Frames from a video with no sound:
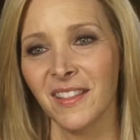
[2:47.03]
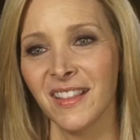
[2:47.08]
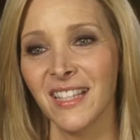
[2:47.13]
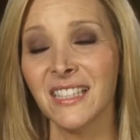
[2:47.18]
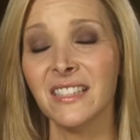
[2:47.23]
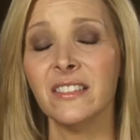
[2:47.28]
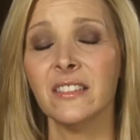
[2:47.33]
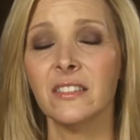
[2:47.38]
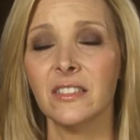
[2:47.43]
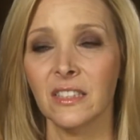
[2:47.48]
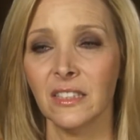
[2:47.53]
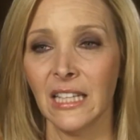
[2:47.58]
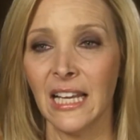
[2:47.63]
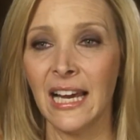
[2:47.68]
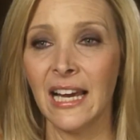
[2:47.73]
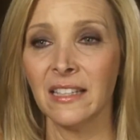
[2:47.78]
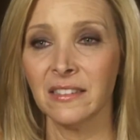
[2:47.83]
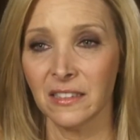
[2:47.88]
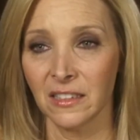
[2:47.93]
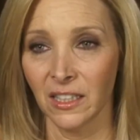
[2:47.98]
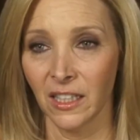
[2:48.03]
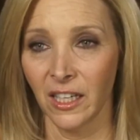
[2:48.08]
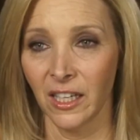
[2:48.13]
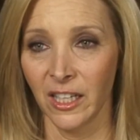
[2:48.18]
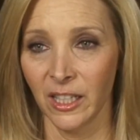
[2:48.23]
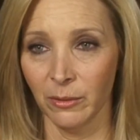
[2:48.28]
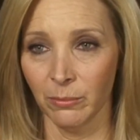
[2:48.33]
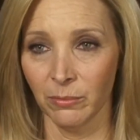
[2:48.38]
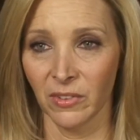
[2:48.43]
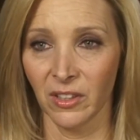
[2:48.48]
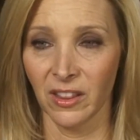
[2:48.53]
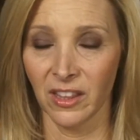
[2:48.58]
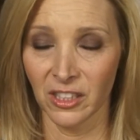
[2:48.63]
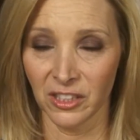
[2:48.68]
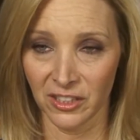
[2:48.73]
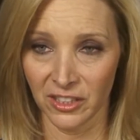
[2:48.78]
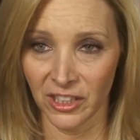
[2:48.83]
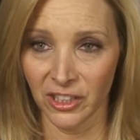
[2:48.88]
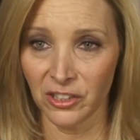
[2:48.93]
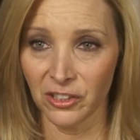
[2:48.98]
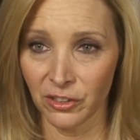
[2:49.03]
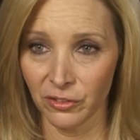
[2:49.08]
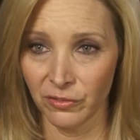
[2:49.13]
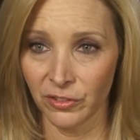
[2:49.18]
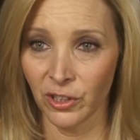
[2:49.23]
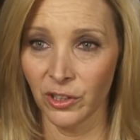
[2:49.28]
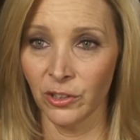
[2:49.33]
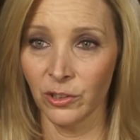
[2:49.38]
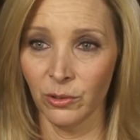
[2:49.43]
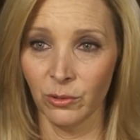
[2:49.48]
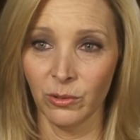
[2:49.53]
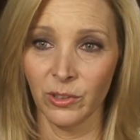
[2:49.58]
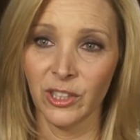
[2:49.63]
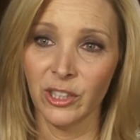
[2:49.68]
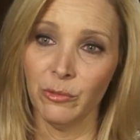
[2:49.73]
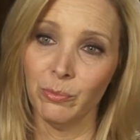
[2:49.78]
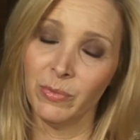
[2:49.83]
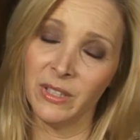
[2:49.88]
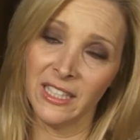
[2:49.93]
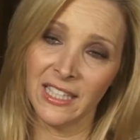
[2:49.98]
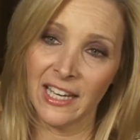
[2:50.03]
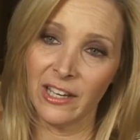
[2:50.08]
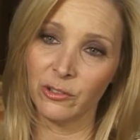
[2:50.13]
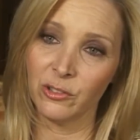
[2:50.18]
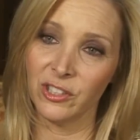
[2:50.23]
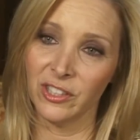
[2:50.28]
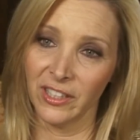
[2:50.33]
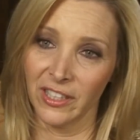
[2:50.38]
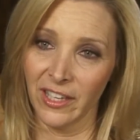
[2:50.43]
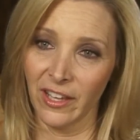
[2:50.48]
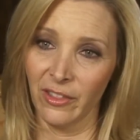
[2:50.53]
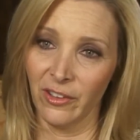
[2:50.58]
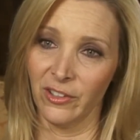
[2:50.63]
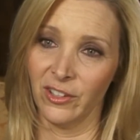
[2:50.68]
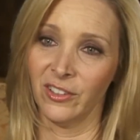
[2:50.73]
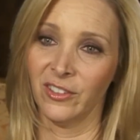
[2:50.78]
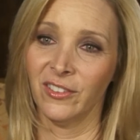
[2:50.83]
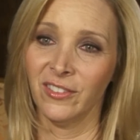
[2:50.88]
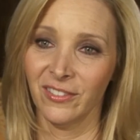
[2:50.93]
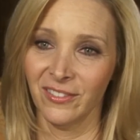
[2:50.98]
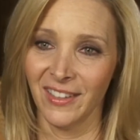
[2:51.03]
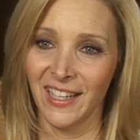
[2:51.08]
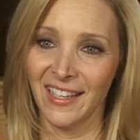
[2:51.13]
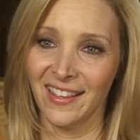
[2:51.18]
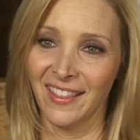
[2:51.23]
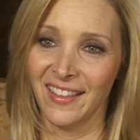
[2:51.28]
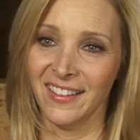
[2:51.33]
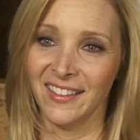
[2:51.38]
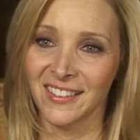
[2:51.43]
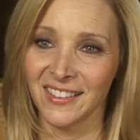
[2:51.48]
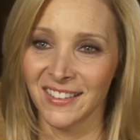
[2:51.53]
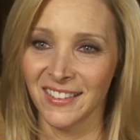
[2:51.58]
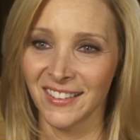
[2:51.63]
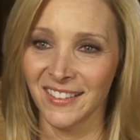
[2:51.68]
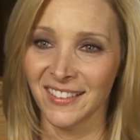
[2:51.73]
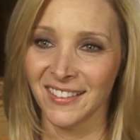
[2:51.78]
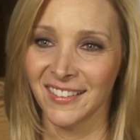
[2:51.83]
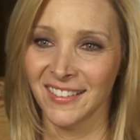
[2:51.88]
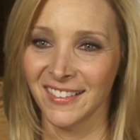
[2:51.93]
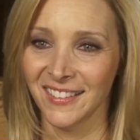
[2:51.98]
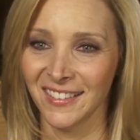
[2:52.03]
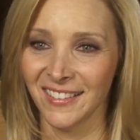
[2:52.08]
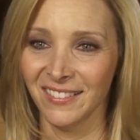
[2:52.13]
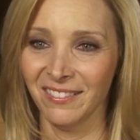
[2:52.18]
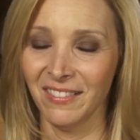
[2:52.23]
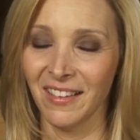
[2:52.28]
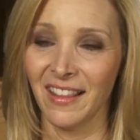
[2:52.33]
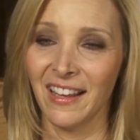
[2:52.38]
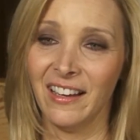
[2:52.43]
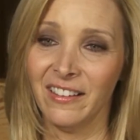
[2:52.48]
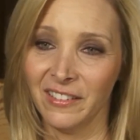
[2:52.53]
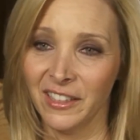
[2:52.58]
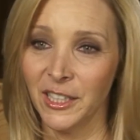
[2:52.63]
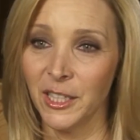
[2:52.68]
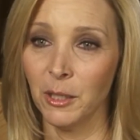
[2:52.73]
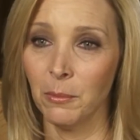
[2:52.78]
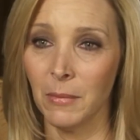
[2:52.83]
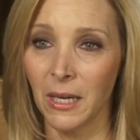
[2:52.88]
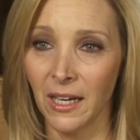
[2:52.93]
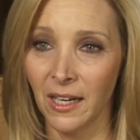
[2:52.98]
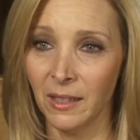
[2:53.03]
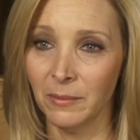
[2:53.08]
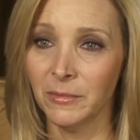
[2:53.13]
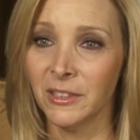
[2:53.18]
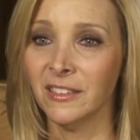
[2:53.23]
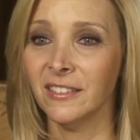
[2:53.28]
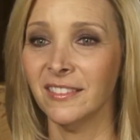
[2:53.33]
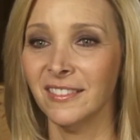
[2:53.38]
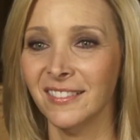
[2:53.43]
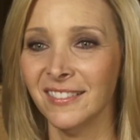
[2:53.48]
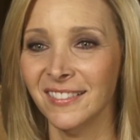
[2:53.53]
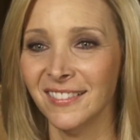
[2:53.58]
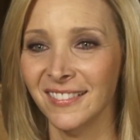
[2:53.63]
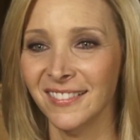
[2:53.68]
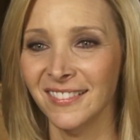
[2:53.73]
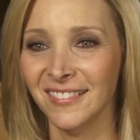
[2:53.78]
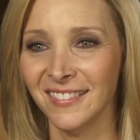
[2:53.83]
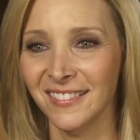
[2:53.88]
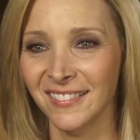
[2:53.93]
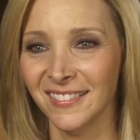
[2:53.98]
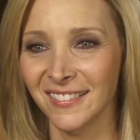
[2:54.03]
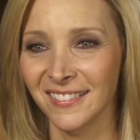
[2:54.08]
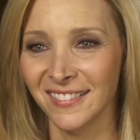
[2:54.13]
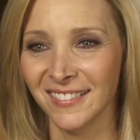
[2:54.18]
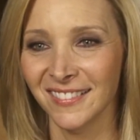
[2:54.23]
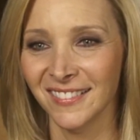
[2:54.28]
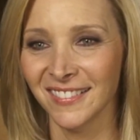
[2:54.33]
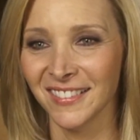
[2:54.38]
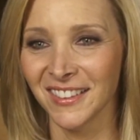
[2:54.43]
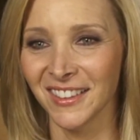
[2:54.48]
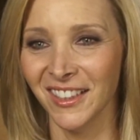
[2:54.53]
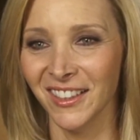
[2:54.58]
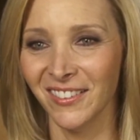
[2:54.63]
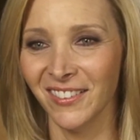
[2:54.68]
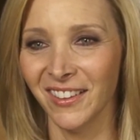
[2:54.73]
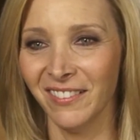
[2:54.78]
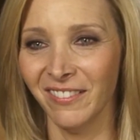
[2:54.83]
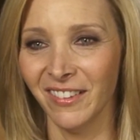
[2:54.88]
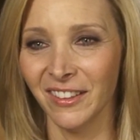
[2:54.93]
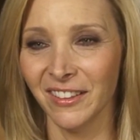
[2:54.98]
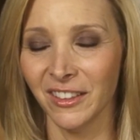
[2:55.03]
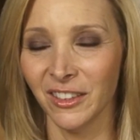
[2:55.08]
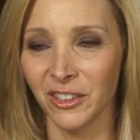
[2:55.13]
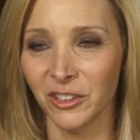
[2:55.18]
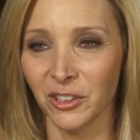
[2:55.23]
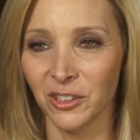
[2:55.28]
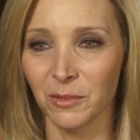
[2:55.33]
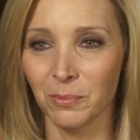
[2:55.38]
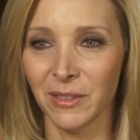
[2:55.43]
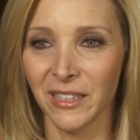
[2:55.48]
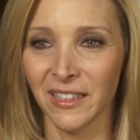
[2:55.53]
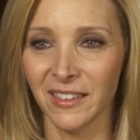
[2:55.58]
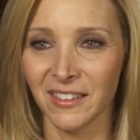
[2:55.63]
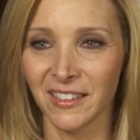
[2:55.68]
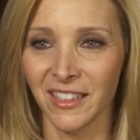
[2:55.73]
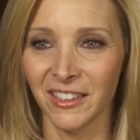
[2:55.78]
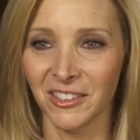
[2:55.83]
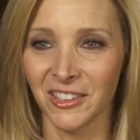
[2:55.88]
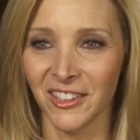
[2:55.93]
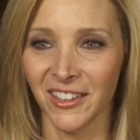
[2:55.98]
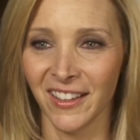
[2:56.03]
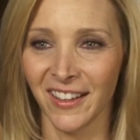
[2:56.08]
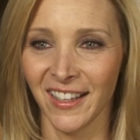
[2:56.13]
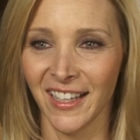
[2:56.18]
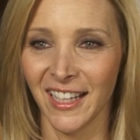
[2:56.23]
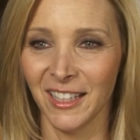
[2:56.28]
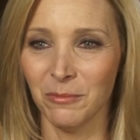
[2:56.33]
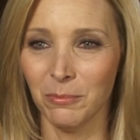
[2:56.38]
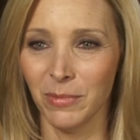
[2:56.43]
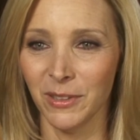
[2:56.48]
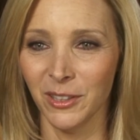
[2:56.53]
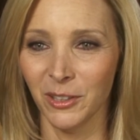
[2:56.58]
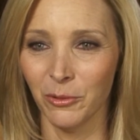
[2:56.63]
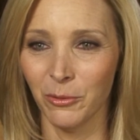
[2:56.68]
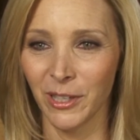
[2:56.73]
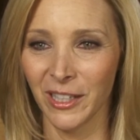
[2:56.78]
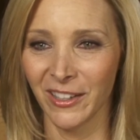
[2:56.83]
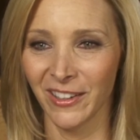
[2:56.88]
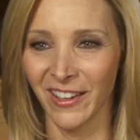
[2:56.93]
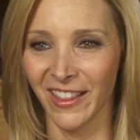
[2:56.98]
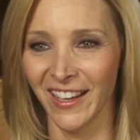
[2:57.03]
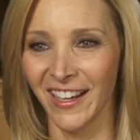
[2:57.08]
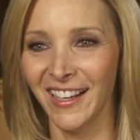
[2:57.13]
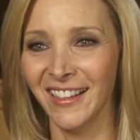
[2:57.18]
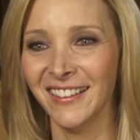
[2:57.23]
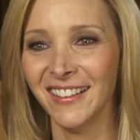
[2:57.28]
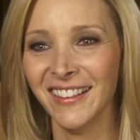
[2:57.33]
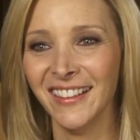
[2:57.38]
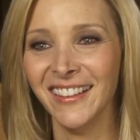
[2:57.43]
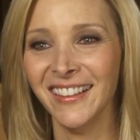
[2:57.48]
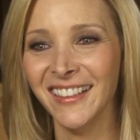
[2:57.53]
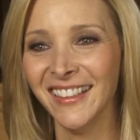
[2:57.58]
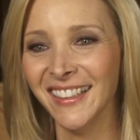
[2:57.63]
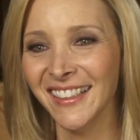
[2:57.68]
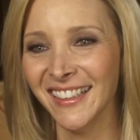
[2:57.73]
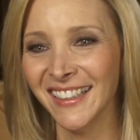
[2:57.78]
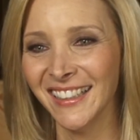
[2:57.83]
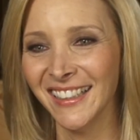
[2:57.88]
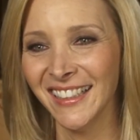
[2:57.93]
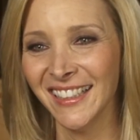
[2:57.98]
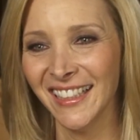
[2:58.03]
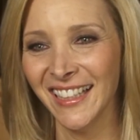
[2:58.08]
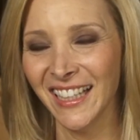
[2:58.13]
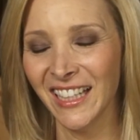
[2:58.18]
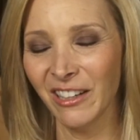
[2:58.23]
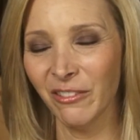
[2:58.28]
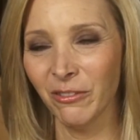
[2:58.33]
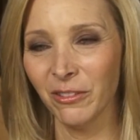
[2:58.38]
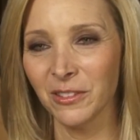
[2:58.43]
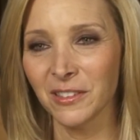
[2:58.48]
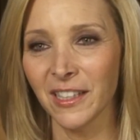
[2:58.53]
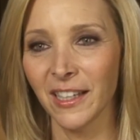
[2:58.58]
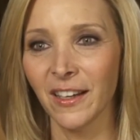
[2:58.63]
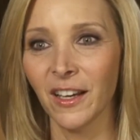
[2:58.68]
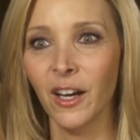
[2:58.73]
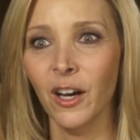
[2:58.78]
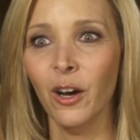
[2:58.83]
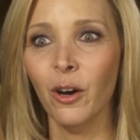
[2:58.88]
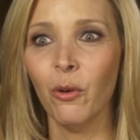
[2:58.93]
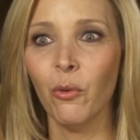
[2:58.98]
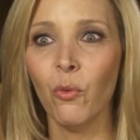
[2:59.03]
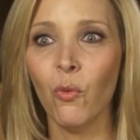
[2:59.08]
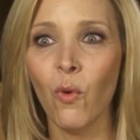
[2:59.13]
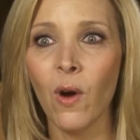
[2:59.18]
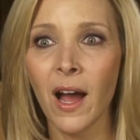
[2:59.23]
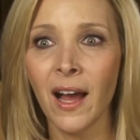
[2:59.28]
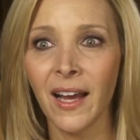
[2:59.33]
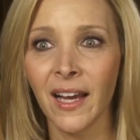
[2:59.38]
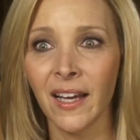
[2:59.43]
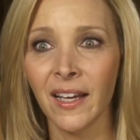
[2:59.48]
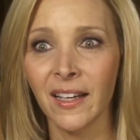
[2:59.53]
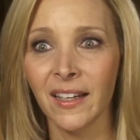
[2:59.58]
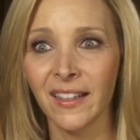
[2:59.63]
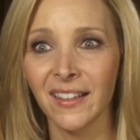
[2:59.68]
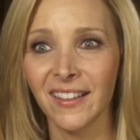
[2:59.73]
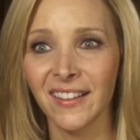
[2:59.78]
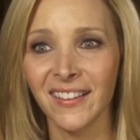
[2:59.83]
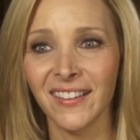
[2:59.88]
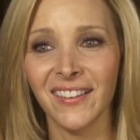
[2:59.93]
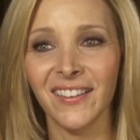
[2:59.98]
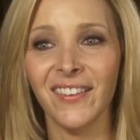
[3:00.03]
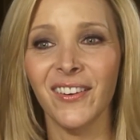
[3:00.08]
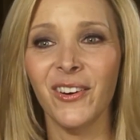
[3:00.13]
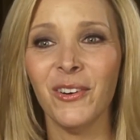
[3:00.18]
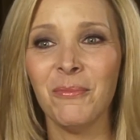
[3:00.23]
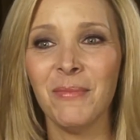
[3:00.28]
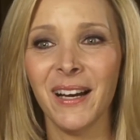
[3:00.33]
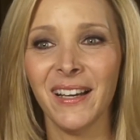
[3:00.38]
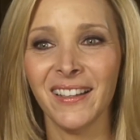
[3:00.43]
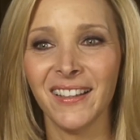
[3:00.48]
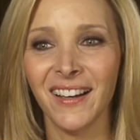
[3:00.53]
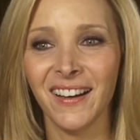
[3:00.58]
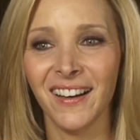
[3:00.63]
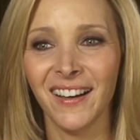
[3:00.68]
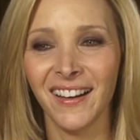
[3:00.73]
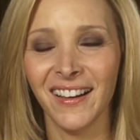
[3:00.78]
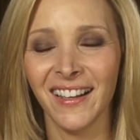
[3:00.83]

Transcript: This is the last time the six of you can be out together like this without getting mobbed. So I want you to just pay attention to that and be aware of that. And everyone's like, wow, oh my God.